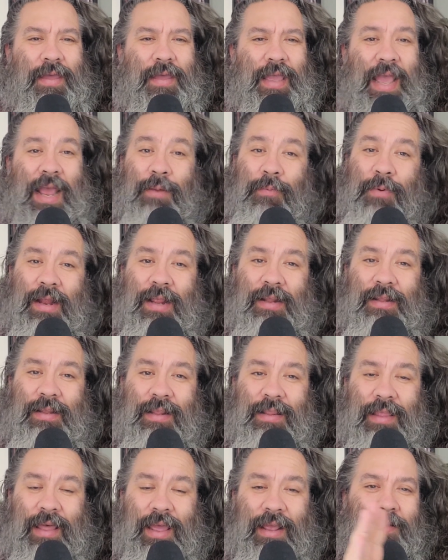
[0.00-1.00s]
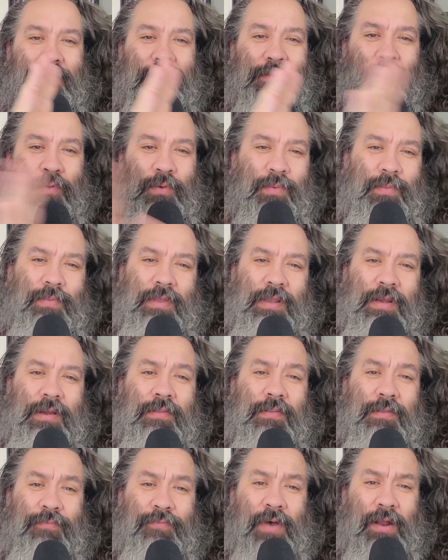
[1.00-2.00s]
and what I did like. So
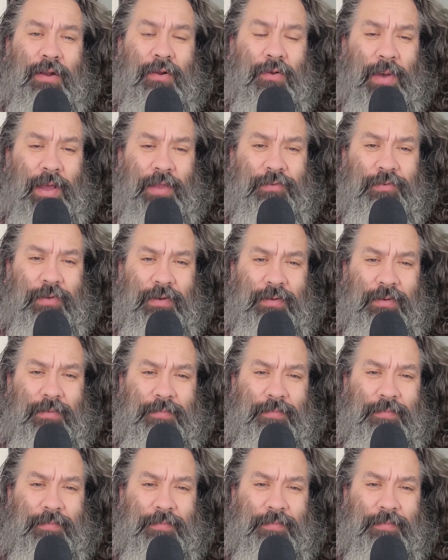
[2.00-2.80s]
here's the final question.